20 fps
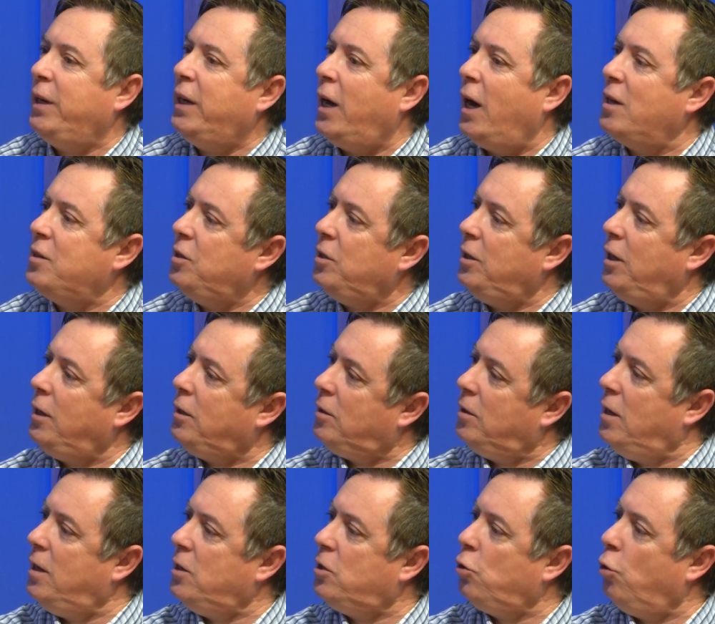because he
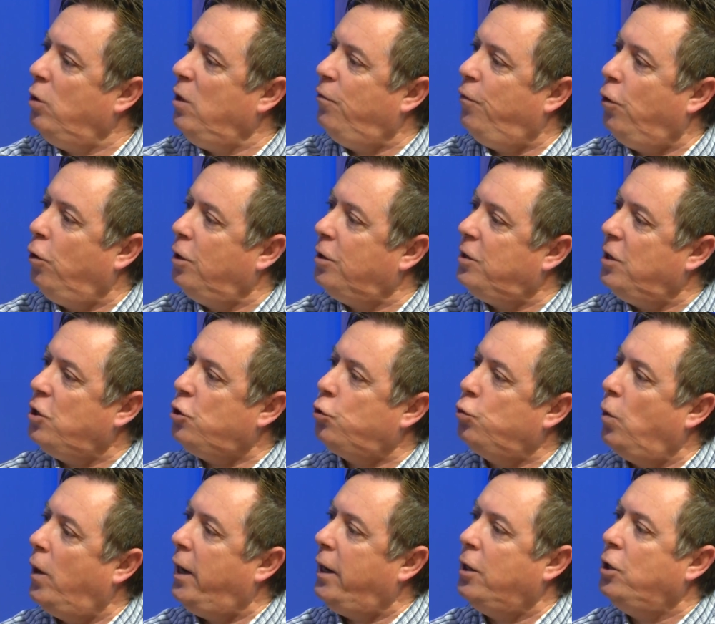did this or he voted
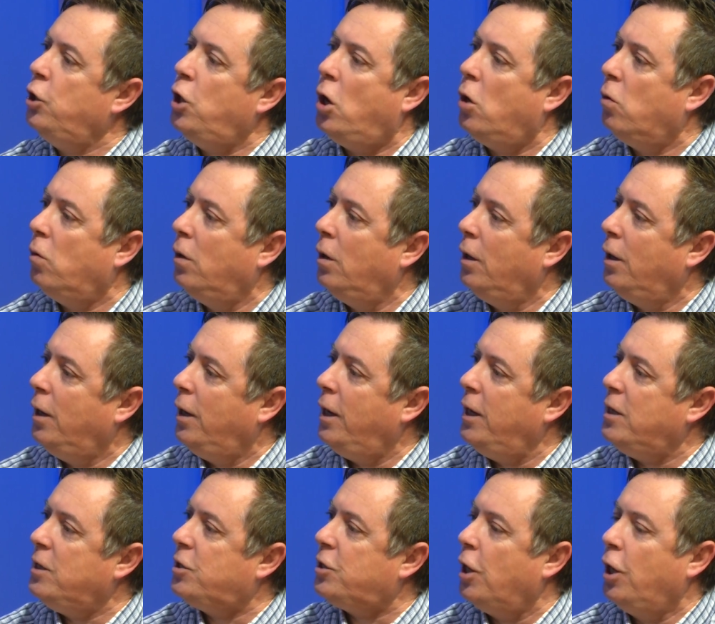this way. No,
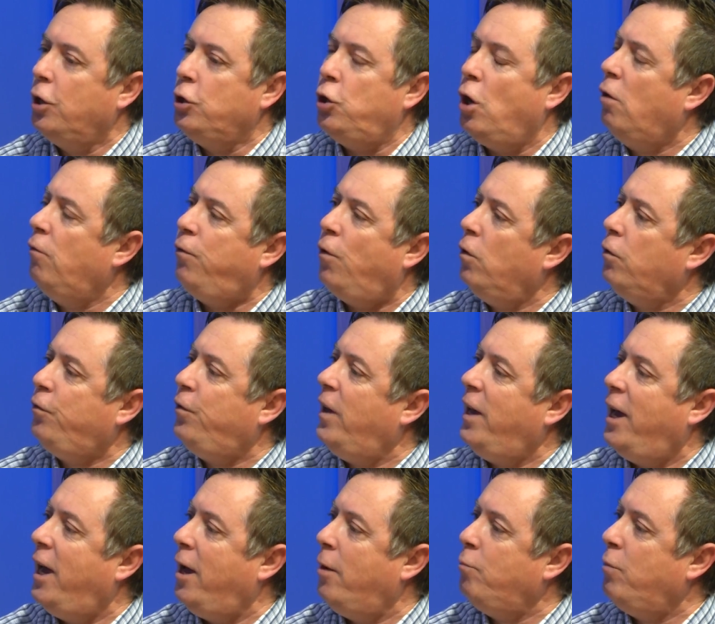is don't vote
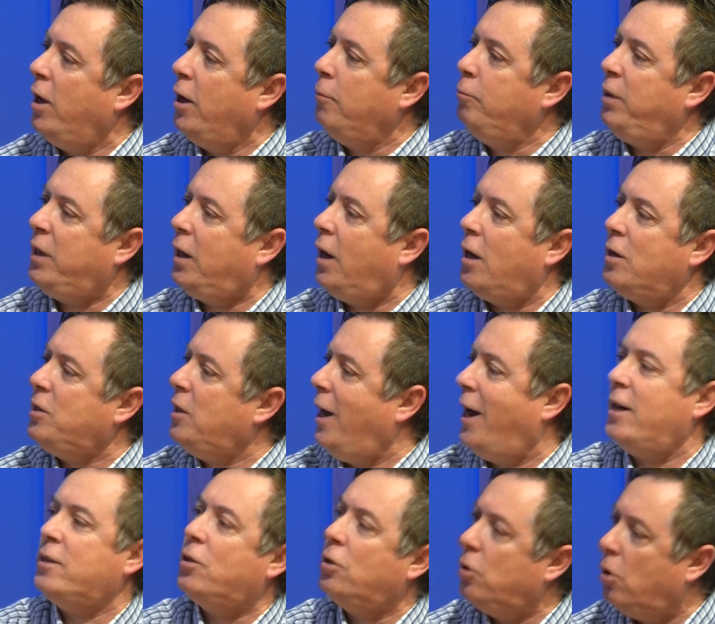for him because
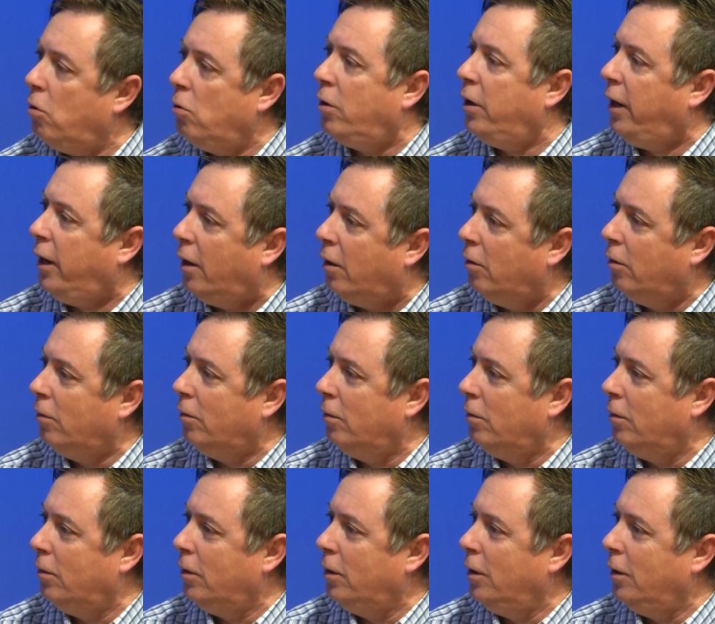he has a long hair.
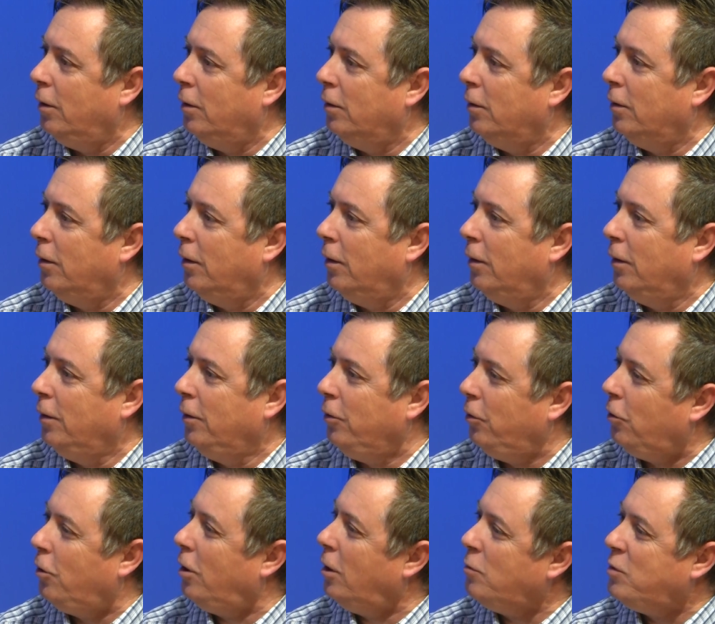
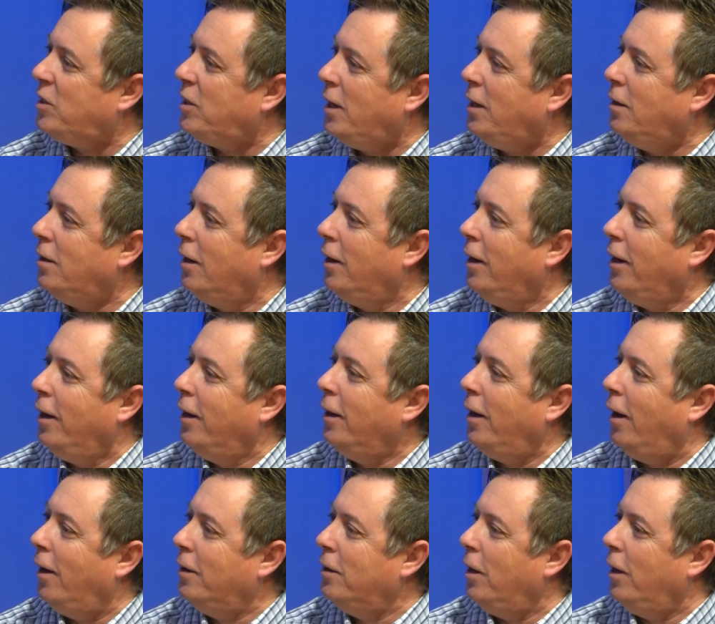You know what I'm saying?
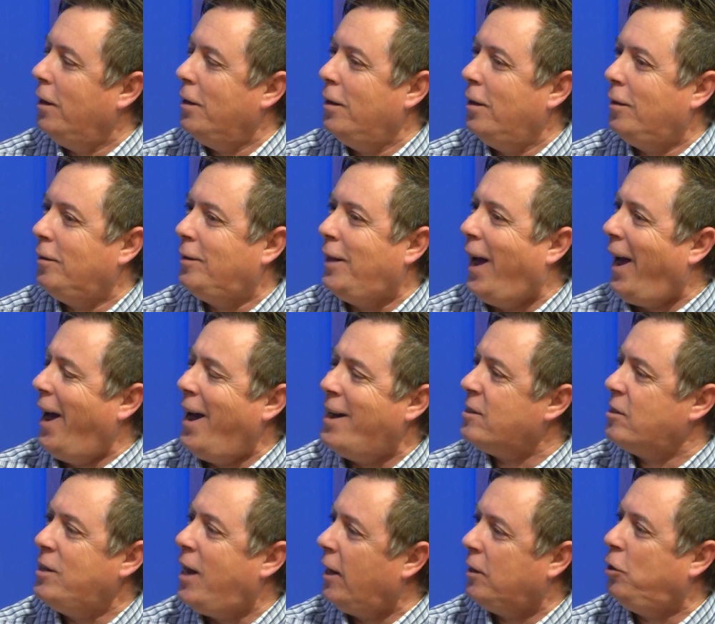Mm-hmm. That
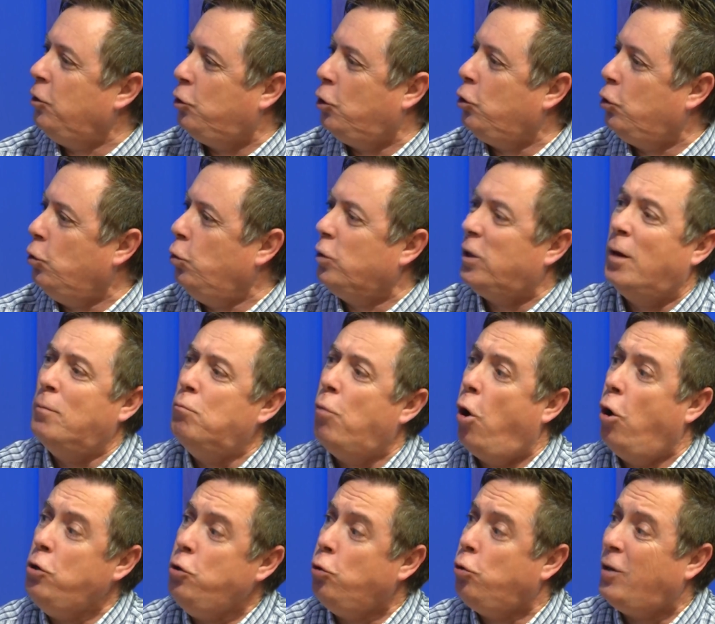has nothing to do. The
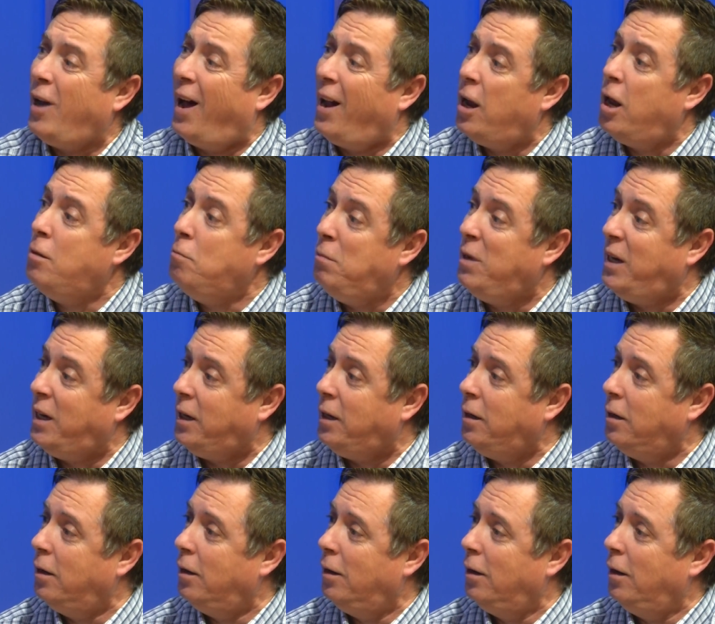more you're telling
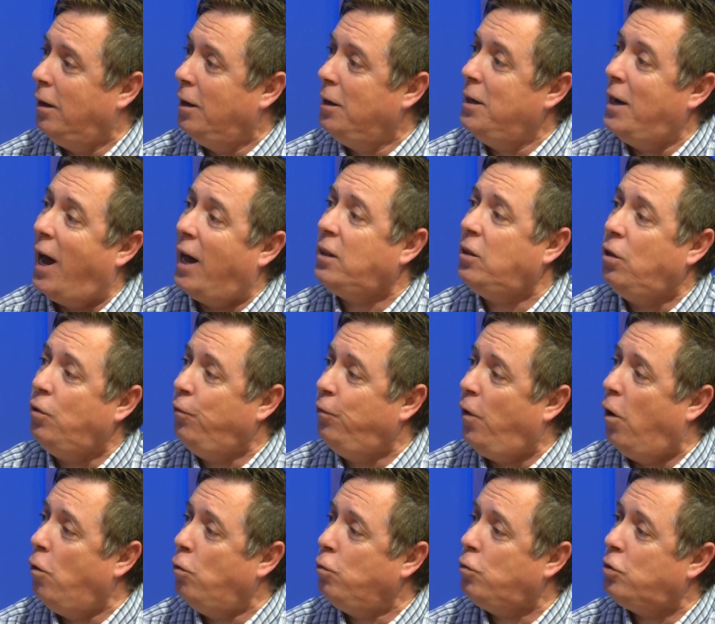me not to
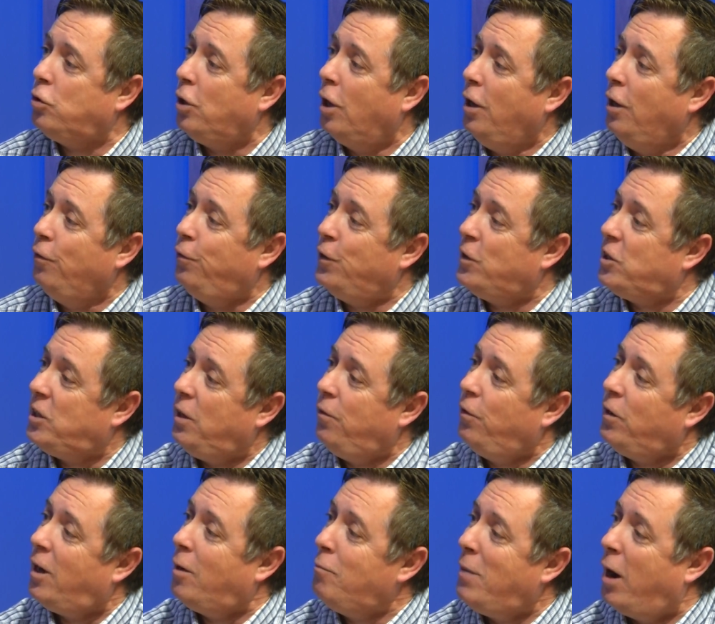vote for
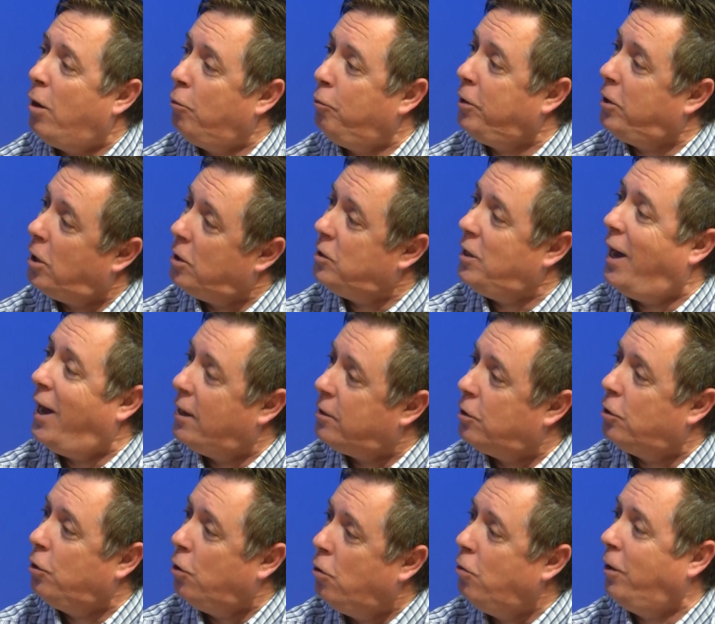Steven Camara because he
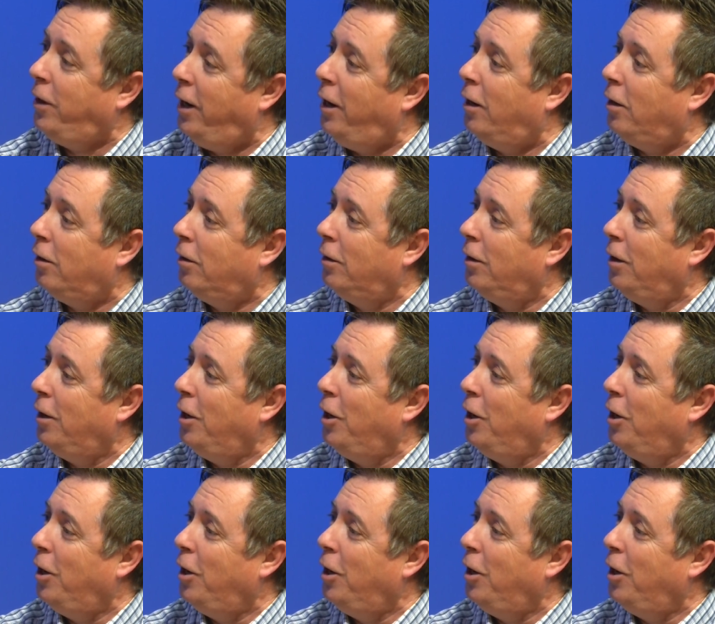has a long hair,